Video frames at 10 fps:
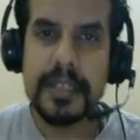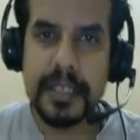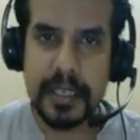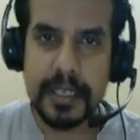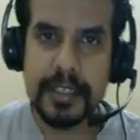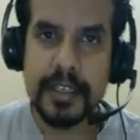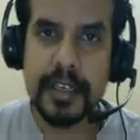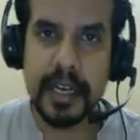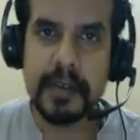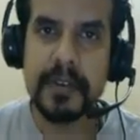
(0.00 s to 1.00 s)

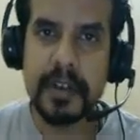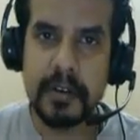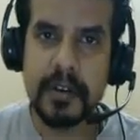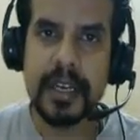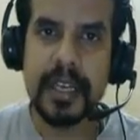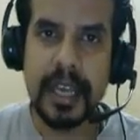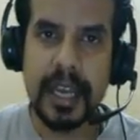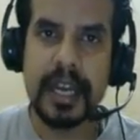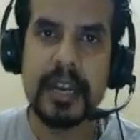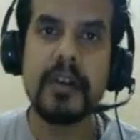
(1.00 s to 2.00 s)
search network
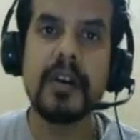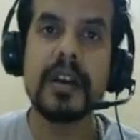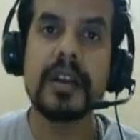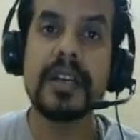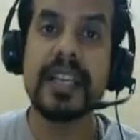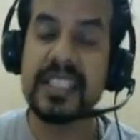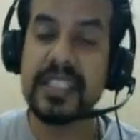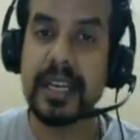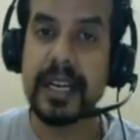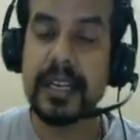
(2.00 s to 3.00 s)
only ad or a
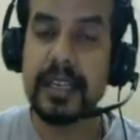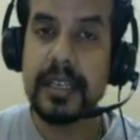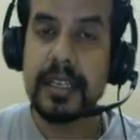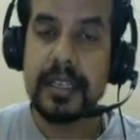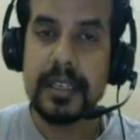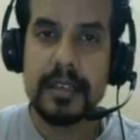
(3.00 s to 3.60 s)
text ad